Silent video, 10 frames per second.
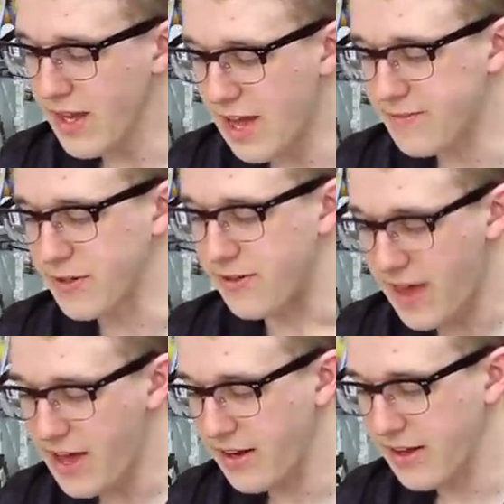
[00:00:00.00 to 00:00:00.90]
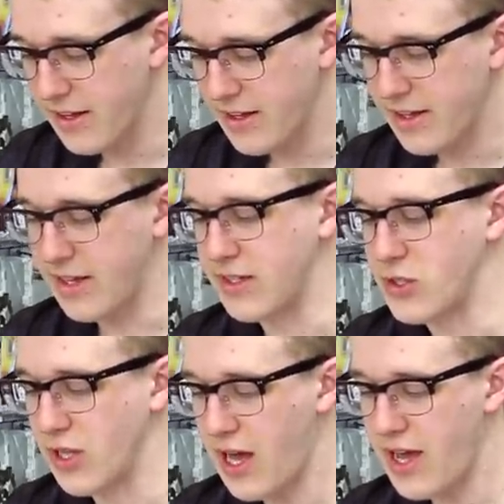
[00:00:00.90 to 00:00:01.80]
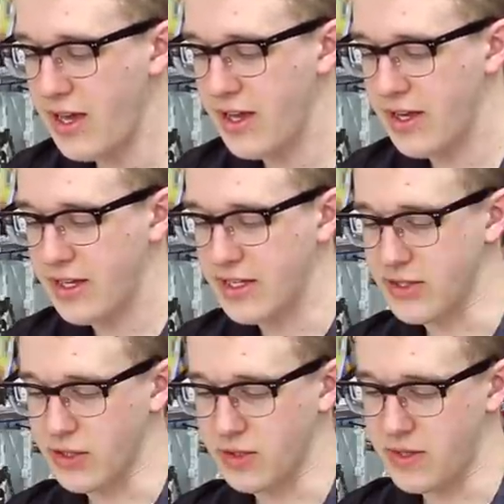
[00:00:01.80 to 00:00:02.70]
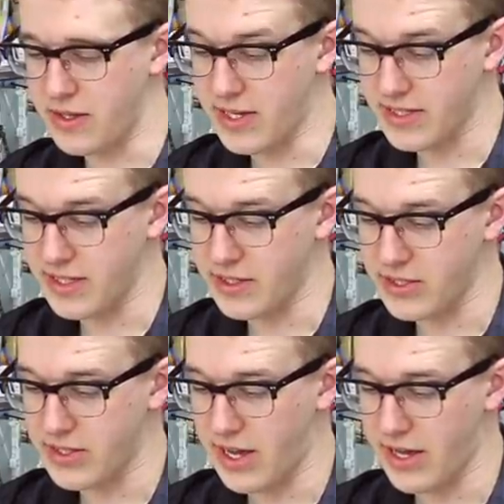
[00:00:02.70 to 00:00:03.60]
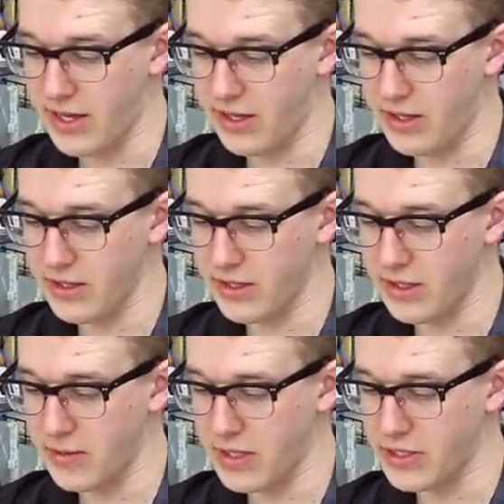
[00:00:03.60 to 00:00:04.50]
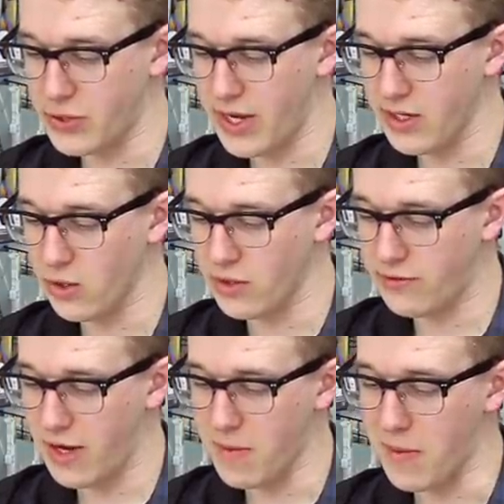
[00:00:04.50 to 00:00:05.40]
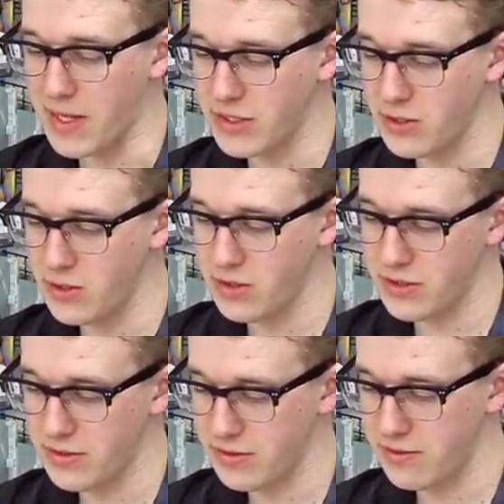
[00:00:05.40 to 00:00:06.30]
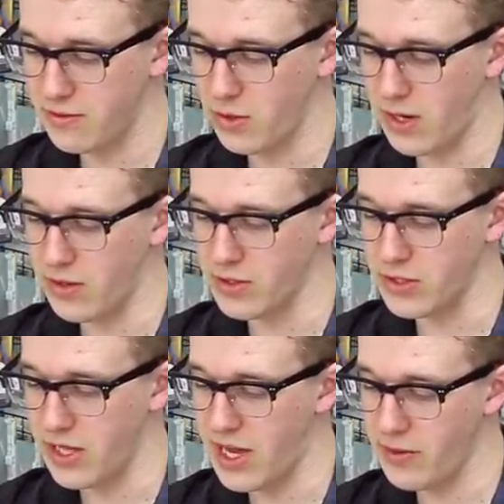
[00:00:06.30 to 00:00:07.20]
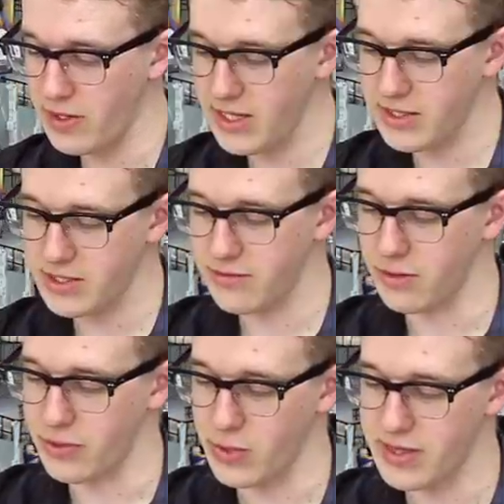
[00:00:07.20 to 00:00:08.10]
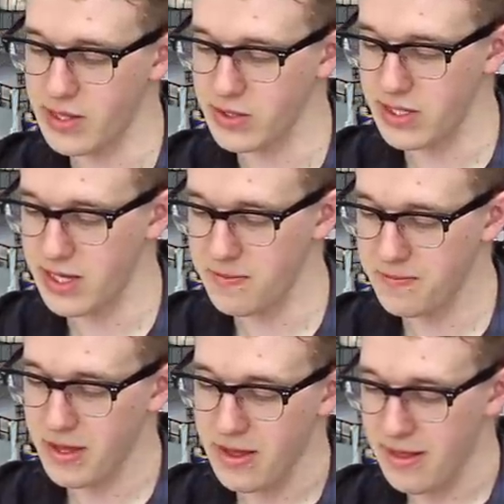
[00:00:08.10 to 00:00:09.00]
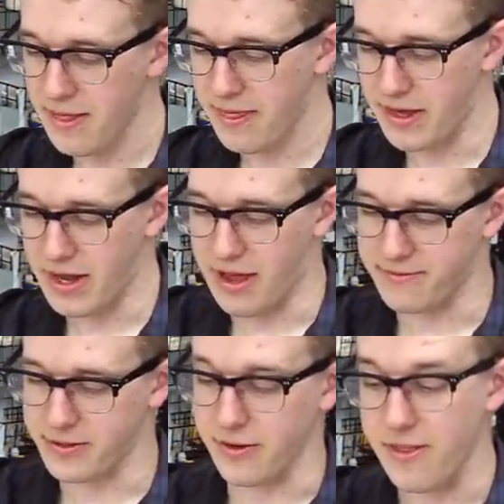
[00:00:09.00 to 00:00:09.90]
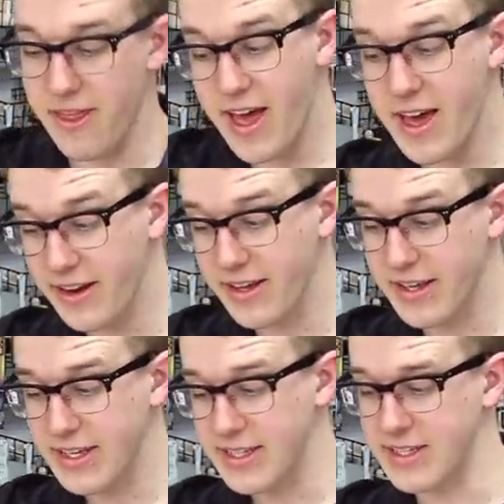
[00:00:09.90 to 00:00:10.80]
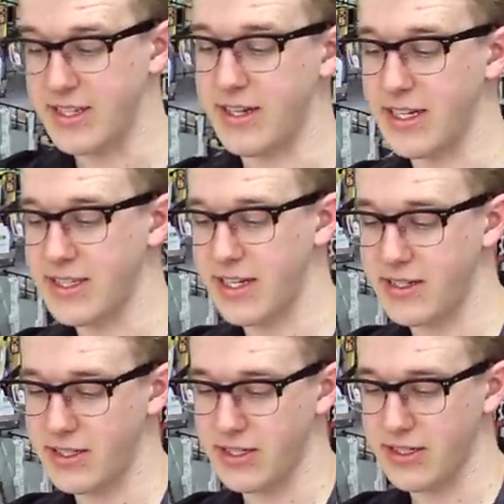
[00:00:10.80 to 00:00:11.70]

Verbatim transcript: After that, in July, is going to be the Next Edge Style Gundam Astray Gold Frame Amatsu for our July release for three thousand yen. Then after that, the Next Edge